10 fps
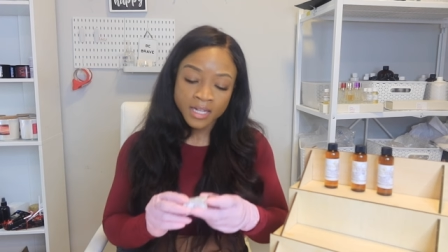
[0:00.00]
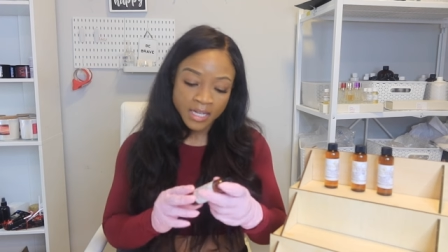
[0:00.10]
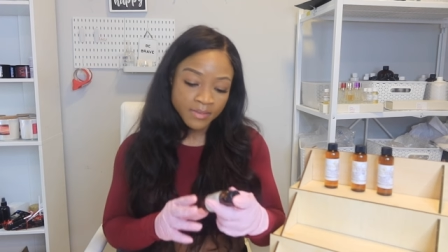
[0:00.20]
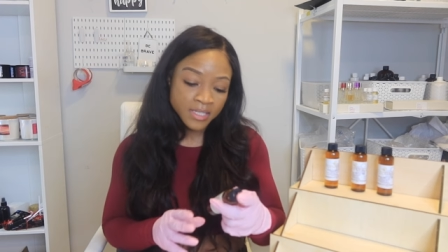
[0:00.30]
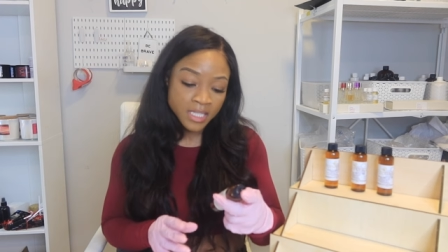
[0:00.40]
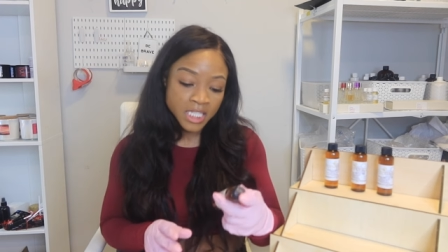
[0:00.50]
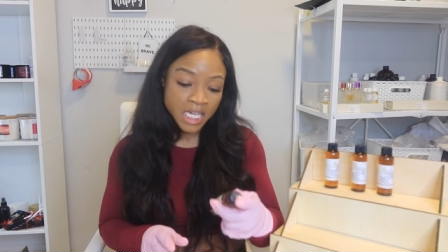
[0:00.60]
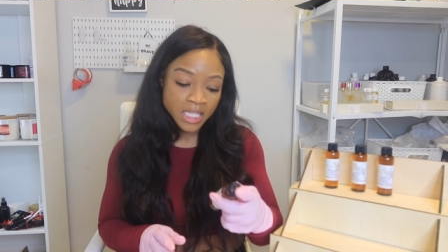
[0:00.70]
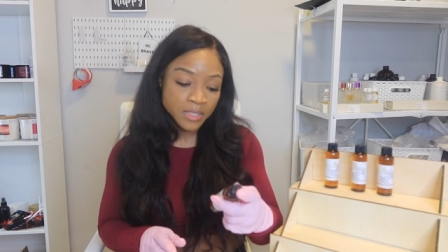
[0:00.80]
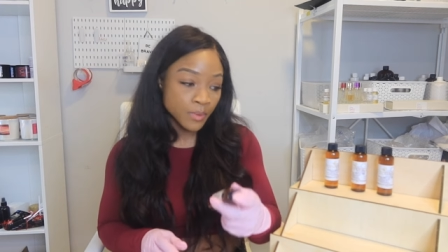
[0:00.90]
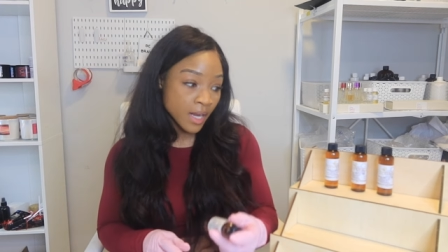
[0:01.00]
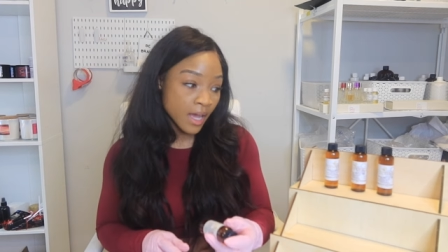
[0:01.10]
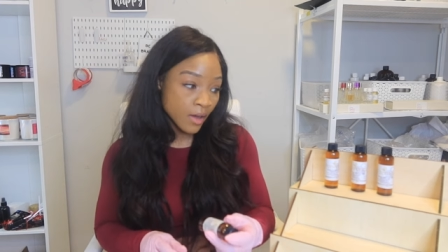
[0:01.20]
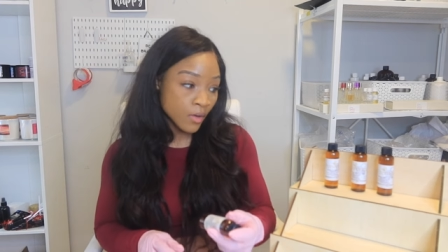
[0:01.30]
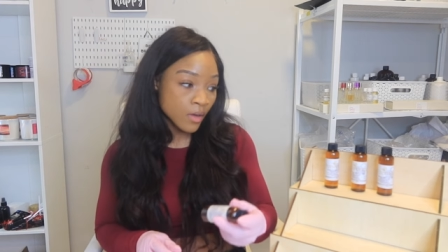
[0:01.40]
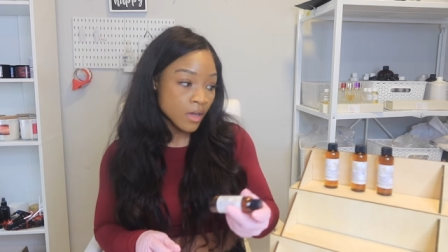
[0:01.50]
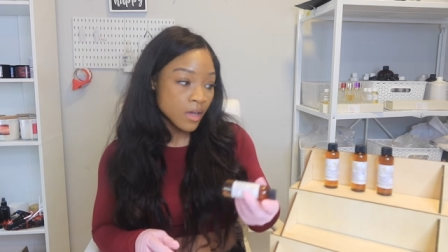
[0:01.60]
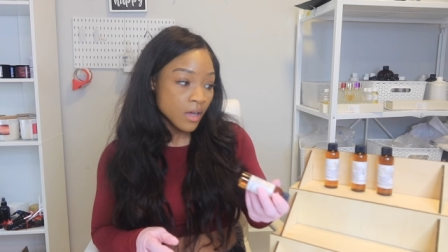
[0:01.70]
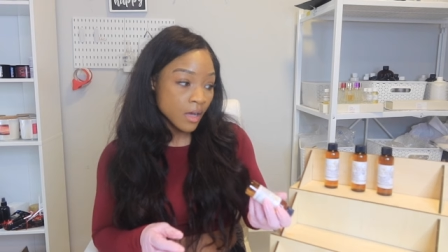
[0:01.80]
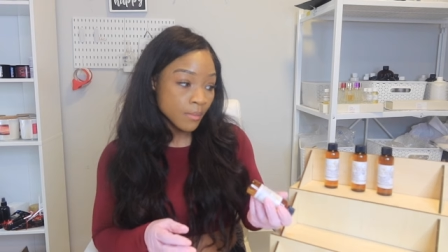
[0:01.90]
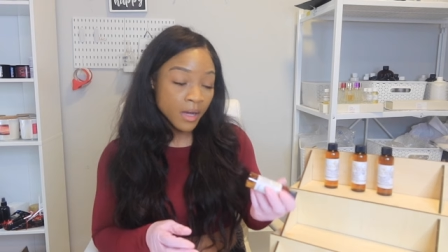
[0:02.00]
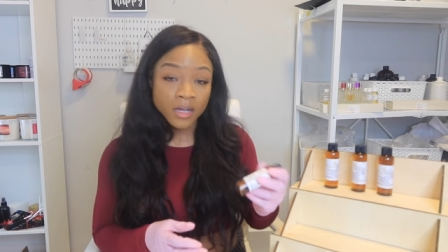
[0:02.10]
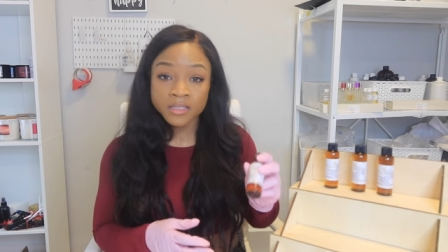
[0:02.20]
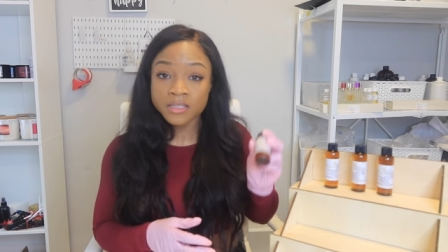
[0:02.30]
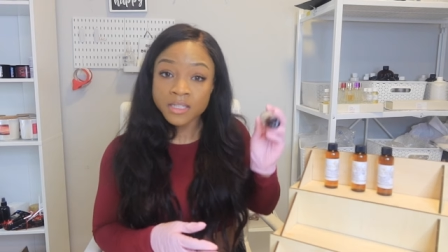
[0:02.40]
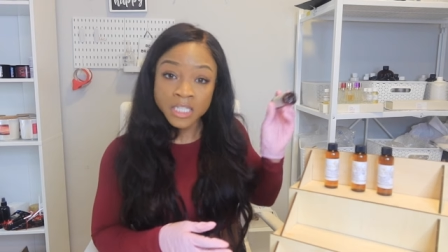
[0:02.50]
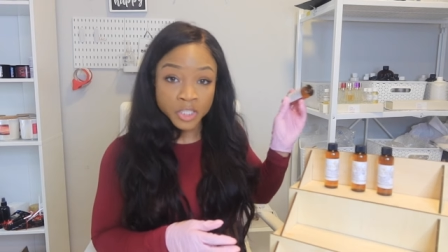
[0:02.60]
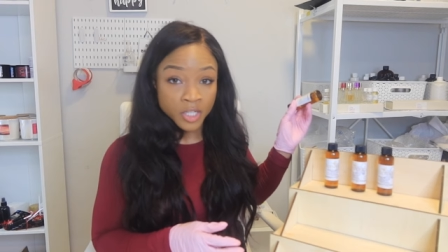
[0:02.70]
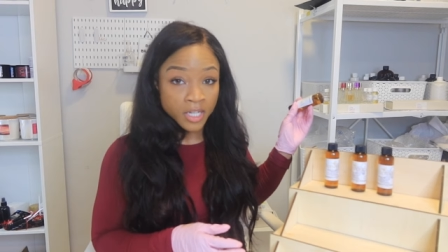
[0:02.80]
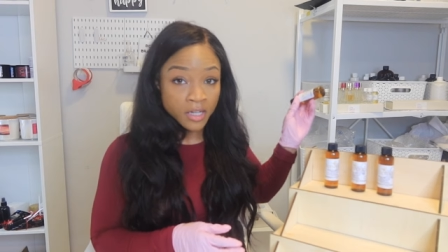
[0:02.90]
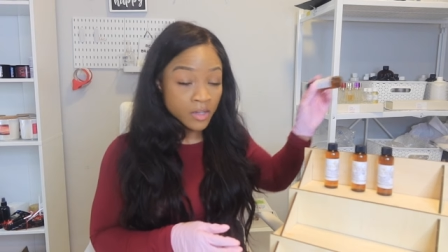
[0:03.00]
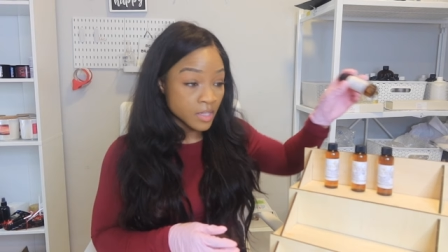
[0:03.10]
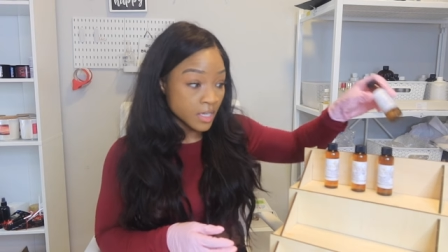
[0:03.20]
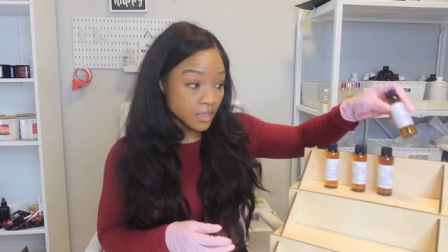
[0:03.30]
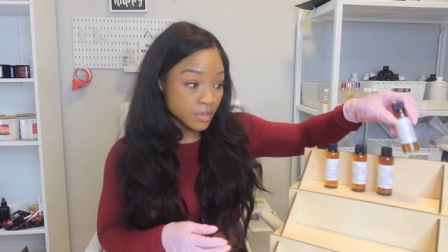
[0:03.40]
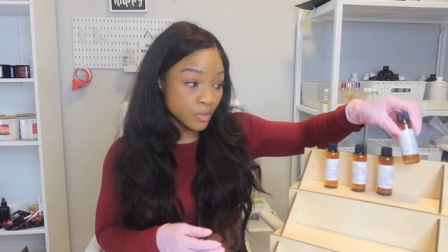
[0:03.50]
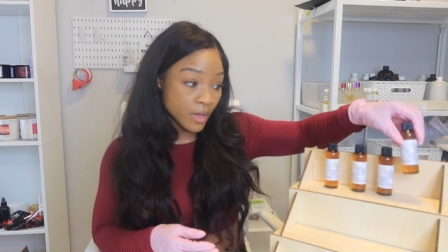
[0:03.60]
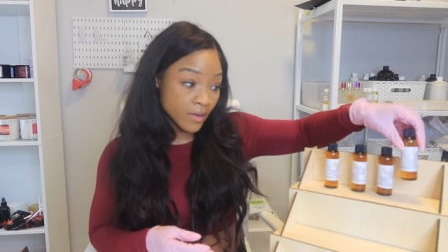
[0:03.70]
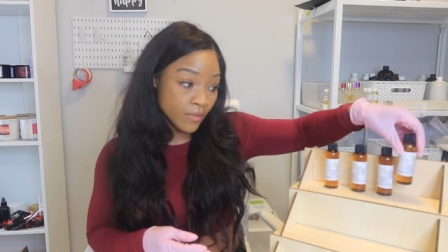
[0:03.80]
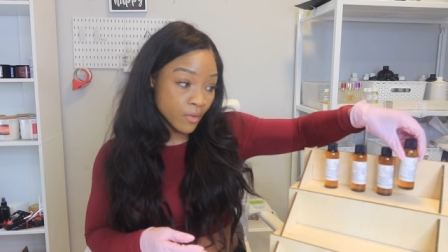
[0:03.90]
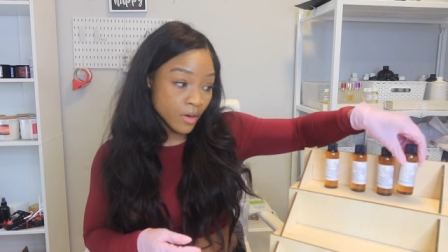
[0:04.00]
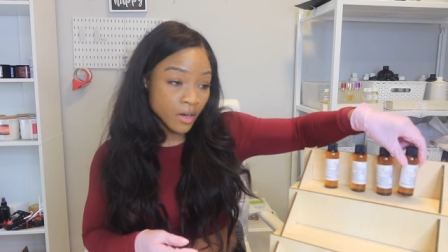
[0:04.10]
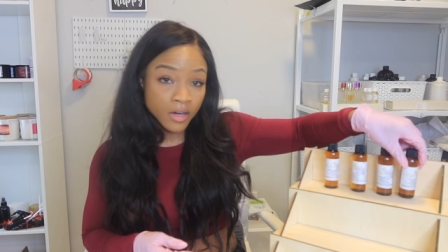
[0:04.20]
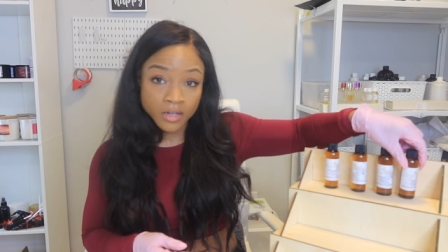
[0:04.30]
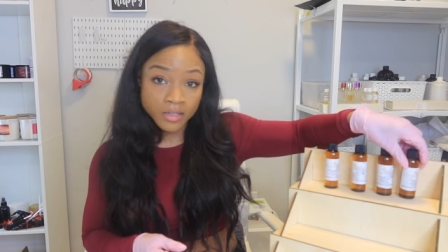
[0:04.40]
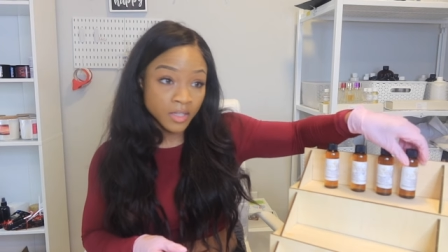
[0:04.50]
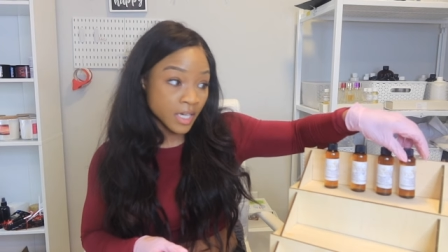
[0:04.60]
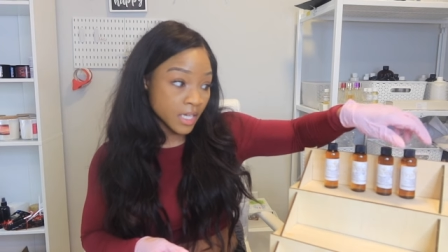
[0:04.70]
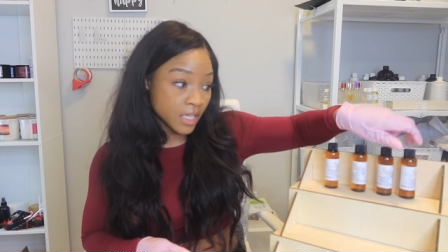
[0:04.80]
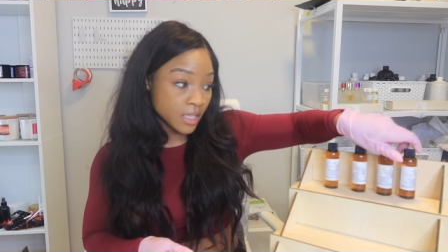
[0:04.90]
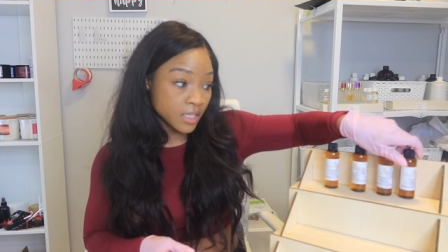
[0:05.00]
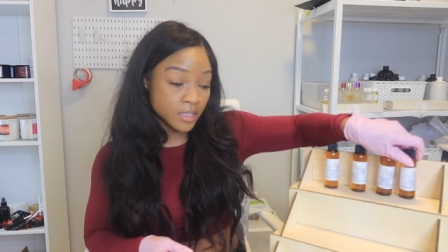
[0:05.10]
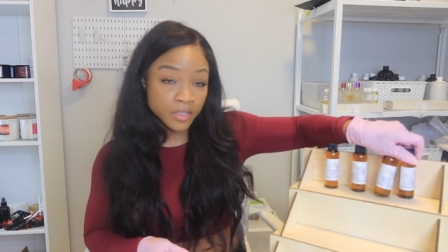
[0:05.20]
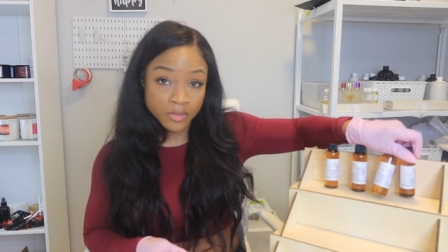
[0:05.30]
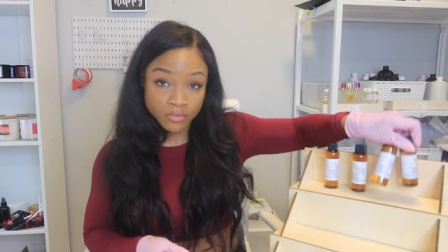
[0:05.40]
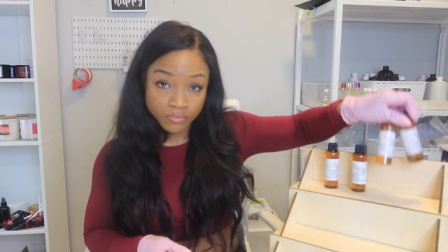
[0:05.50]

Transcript: I definitely say check this one out amongst each and all, Like two out of four, you gotta get these two.